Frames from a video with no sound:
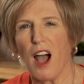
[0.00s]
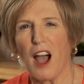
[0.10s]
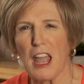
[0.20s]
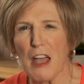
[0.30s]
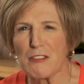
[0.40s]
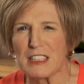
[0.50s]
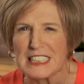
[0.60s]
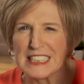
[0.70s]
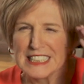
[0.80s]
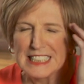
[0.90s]
I have an
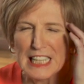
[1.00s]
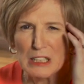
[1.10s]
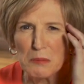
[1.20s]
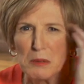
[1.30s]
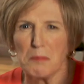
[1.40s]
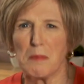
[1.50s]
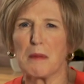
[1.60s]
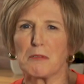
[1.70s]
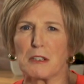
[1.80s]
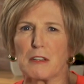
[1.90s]
indelible
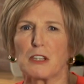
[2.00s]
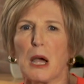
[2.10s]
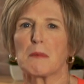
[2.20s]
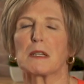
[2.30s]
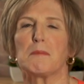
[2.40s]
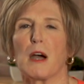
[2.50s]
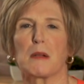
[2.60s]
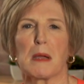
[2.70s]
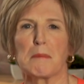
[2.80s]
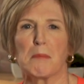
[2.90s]
memory of coming
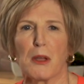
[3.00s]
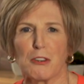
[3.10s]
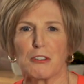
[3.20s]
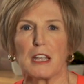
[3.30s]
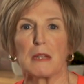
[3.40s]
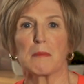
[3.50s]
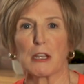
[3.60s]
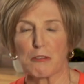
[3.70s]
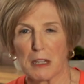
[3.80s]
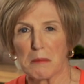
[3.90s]
upon my mother in my
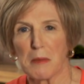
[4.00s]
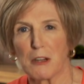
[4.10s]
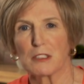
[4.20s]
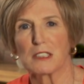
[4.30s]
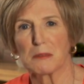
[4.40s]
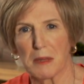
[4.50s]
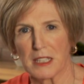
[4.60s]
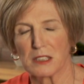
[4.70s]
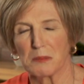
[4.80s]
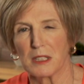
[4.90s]
grandparents'
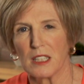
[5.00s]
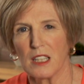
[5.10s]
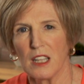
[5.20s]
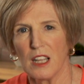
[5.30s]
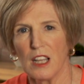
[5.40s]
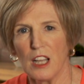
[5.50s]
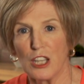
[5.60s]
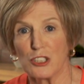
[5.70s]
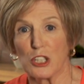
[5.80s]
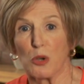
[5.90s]
basement.
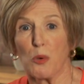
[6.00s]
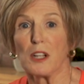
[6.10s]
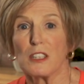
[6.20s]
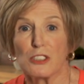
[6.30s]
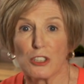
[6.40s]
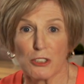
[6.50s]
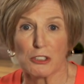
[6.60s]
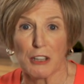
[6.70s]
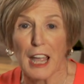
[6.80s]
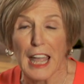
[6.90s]
She quickly
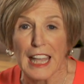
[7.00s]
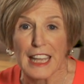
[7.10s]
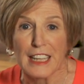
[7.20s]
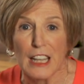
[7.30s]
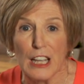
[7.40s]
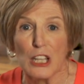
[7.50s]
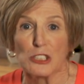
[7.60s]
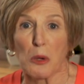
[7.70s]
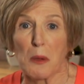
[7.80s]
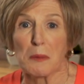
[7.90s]
turned her head
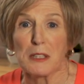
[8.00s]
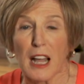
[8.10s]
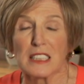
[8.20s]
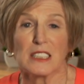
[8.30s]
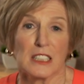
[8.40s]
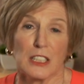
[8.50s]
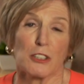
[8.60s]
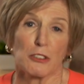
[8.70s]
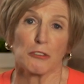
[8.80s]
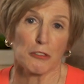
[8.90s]
so I would not see
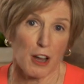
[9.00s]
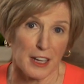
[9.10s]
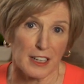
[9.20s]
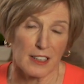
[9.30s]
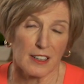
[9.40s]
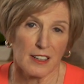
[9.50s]
her crying.